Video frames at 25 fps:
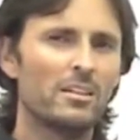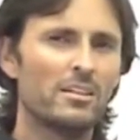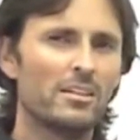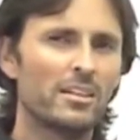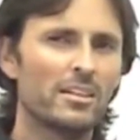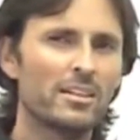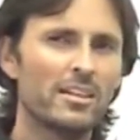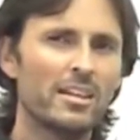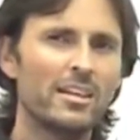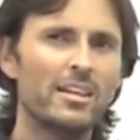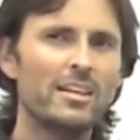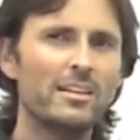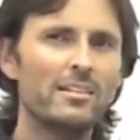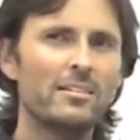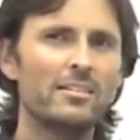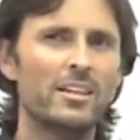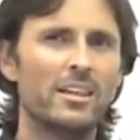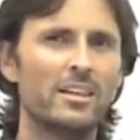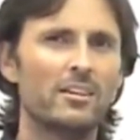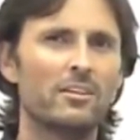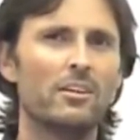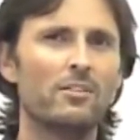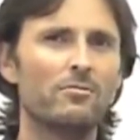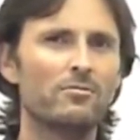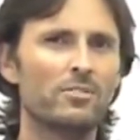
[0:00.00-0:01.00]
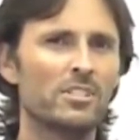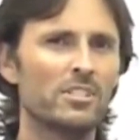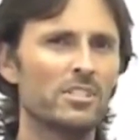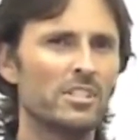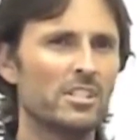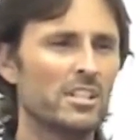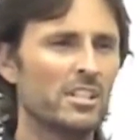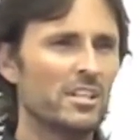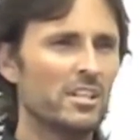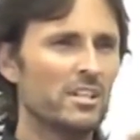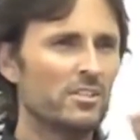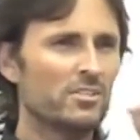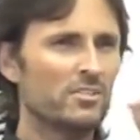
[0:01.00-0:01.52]
The key thing, obviously,
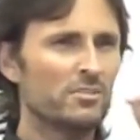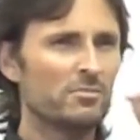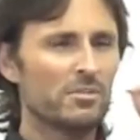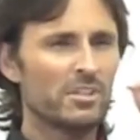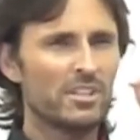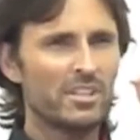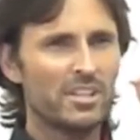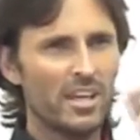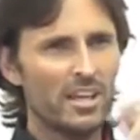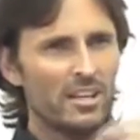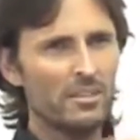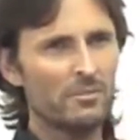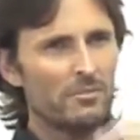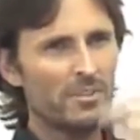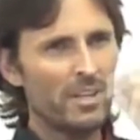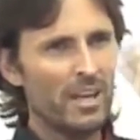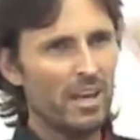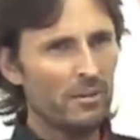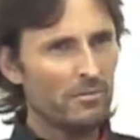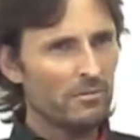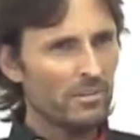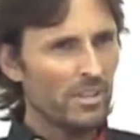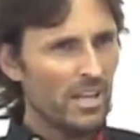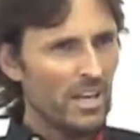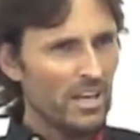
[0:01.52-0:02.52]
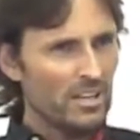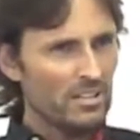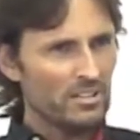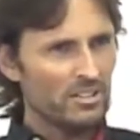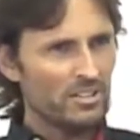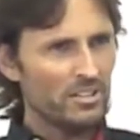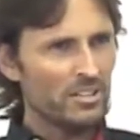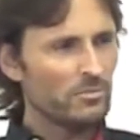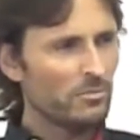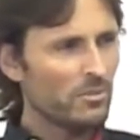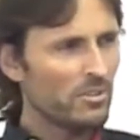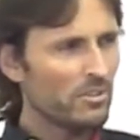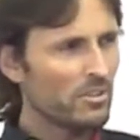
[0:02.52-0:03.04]
is get that
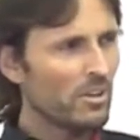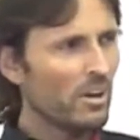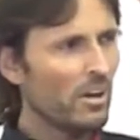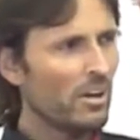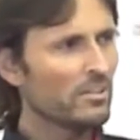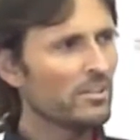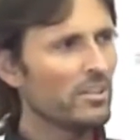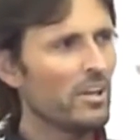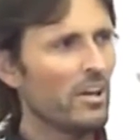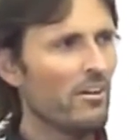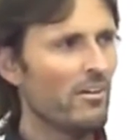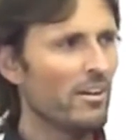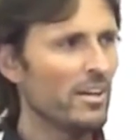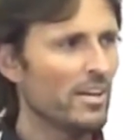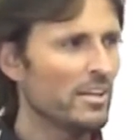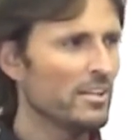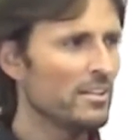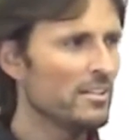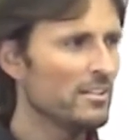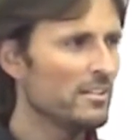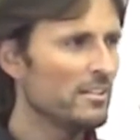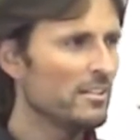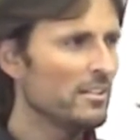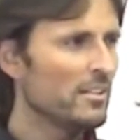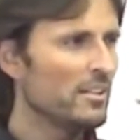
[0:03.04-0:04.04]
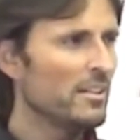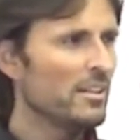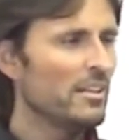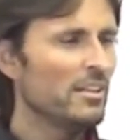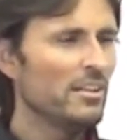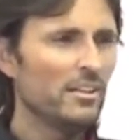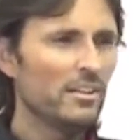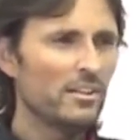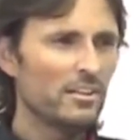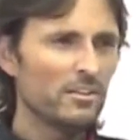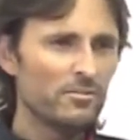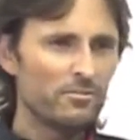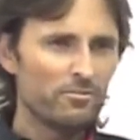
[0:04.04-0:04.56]
relationship with God going.
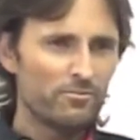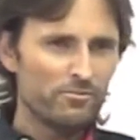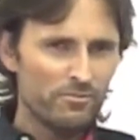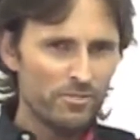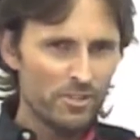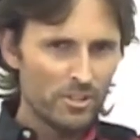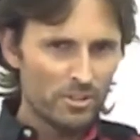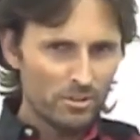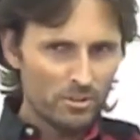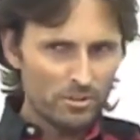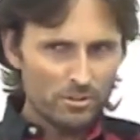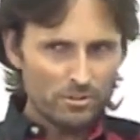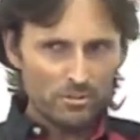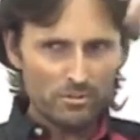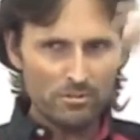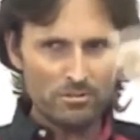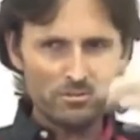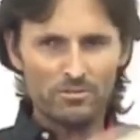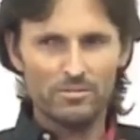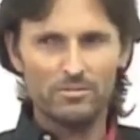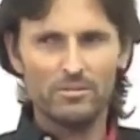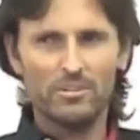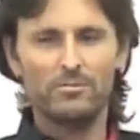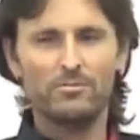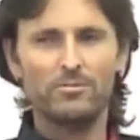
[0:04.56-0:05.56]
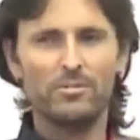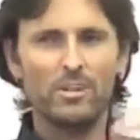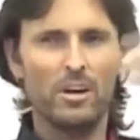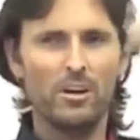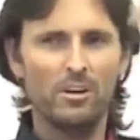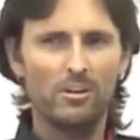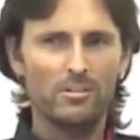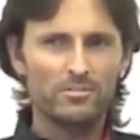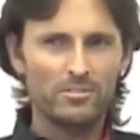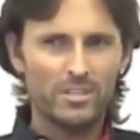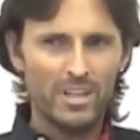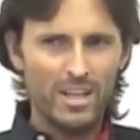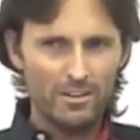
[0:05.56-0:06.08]
Feel the flow
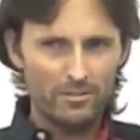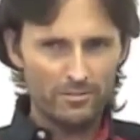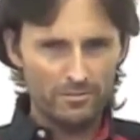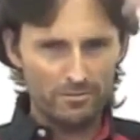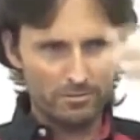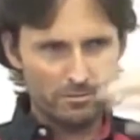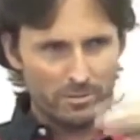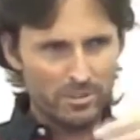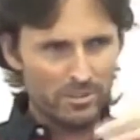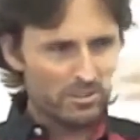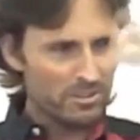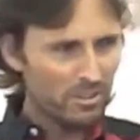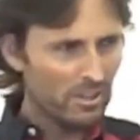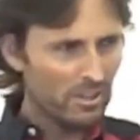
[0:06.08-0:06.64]
of love with